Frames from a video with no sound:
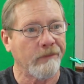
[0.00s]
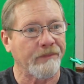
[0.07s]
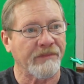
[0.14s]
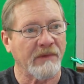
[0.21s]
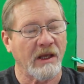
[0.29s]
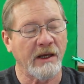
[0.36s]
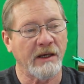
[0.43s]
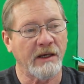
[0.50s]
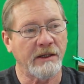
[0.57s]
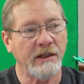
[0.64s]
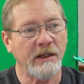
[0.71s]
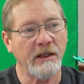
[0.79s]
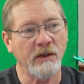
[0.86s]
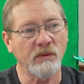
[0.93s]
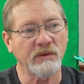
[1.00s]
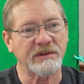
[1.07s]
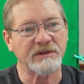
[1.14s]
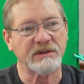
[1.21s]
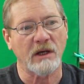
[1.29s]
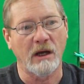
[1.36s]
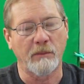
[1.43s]
and he
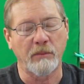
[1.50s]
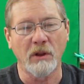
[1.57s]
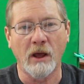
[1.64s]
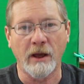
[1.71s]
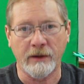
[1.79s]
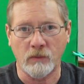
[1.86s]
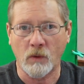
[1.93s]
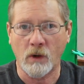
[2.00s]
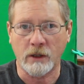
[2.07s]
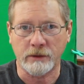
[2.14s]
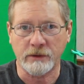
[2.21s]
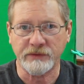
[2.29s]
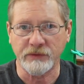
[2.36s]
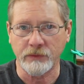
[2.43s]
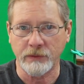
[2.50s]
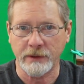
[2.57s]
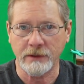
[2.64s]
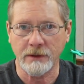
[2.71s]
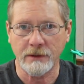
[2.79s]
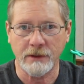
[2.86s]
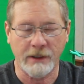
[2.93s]
was applying water to
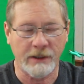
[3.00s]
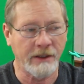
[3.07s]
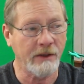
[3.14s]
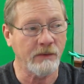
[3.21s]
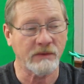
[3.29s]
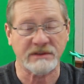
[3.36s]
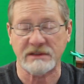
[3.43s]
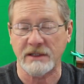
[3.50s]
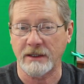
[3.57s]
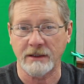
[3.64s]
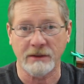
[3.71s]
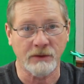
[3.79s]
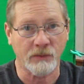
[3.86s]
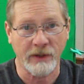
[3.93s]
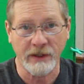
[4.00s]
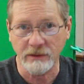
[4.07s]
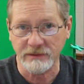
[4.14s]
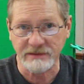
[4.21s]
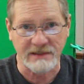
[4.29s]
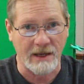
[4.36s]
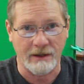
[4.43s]
it, and it was taking the
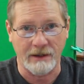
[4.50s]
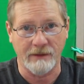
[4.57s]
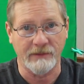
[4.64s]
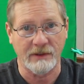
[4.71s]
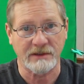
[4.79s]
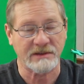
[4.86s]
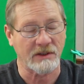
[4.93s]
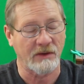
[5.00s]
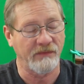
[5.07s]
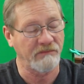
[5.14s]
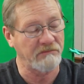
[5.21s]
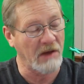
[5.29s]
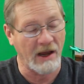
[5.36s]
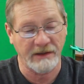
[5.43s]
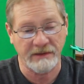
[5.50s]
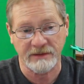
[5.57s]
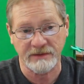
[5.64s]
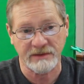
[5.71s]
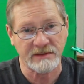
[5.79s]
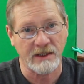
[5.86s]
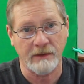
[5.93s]
wrinkles out of it. So I did
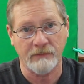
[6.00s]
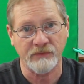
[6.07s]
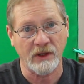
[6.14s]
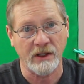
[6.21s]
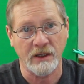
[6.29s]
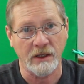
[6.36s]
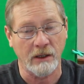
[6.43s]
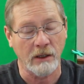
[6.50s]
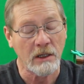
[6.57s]
the same thing here.